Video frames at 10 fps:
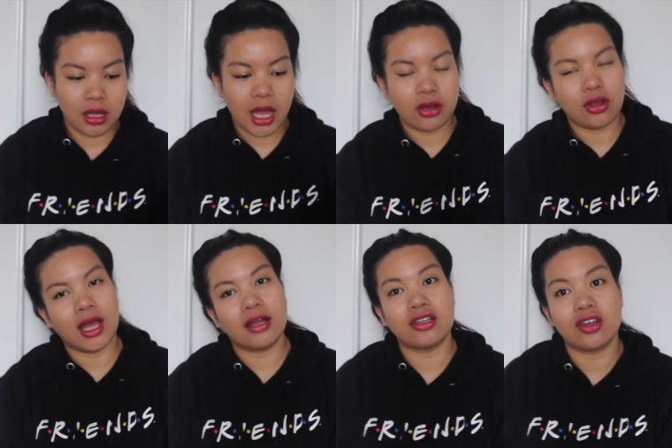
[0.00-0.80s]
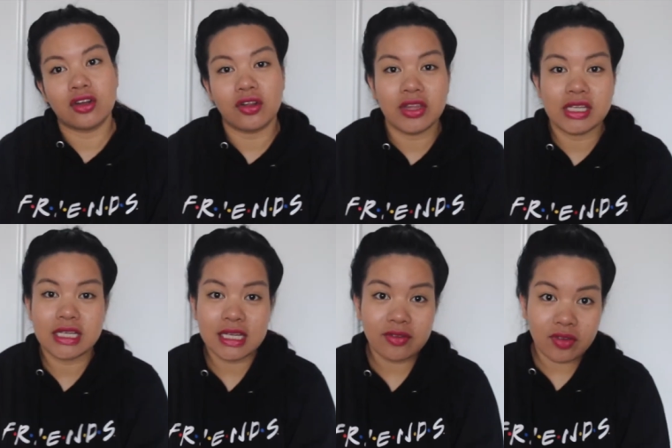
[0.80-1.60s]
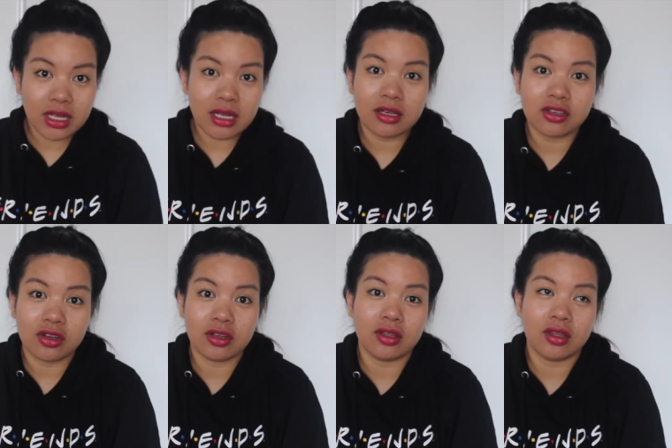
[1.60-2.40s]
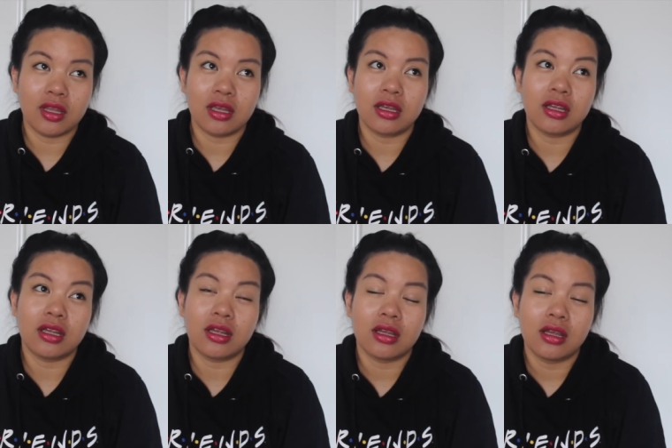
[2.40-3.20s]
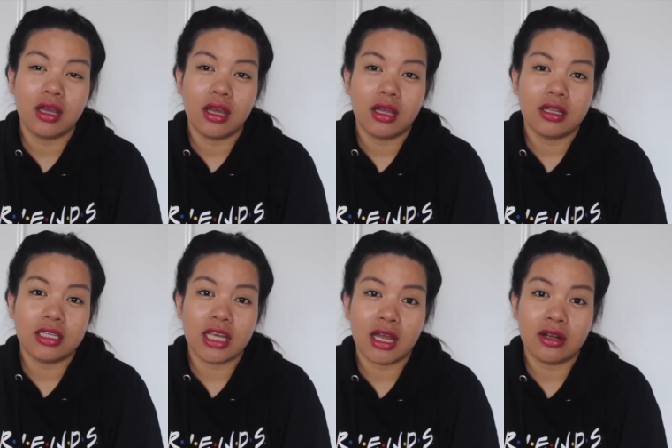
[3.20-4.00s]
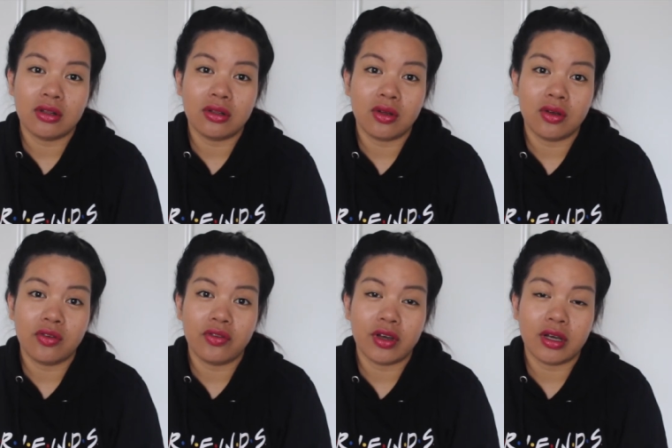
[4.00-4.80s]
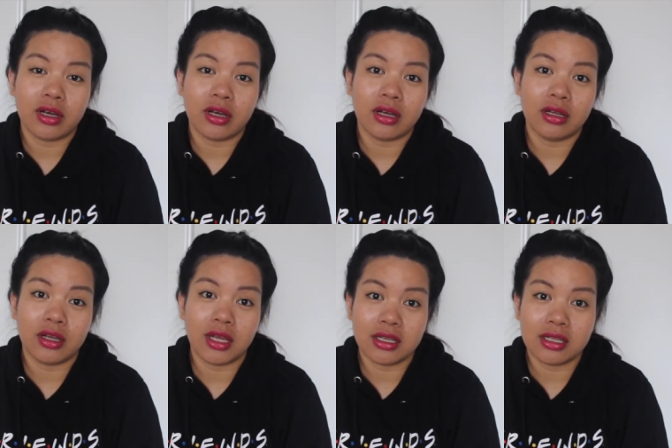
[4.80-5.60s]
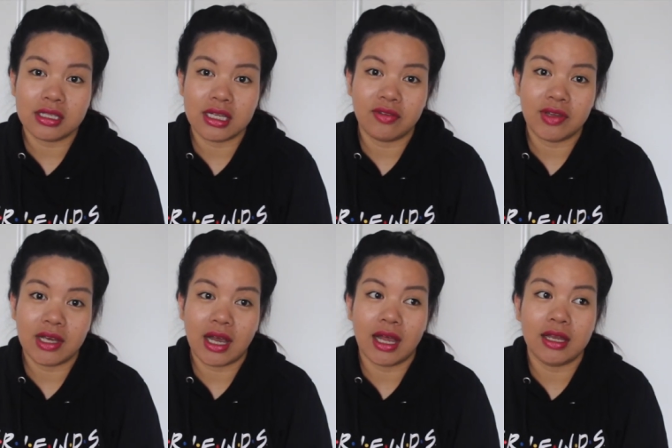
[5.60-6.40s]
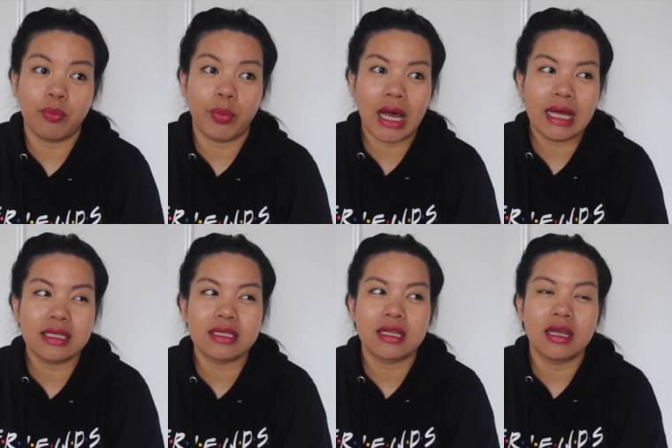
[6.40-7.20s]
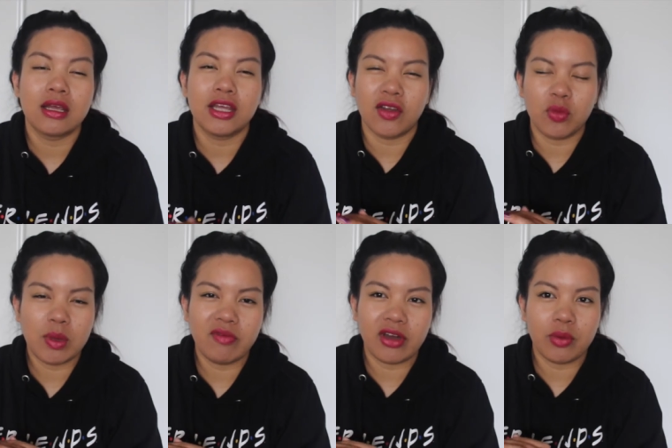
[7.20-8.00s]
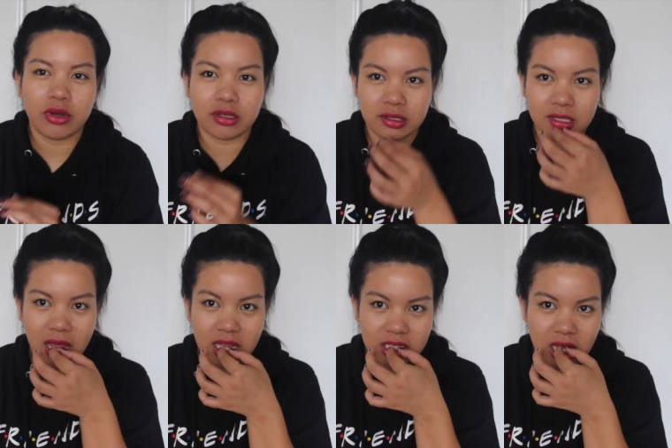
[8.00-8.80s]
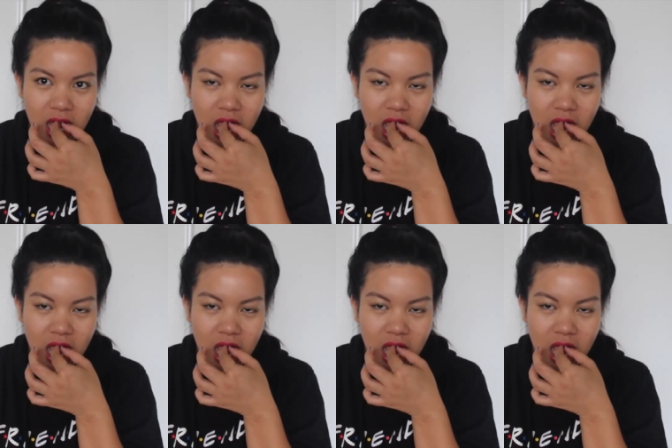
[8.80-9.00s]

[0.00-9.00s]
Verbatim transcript: I know how to turn on the TV, turn the channel over, get to the TV guide, but you have to be very precise.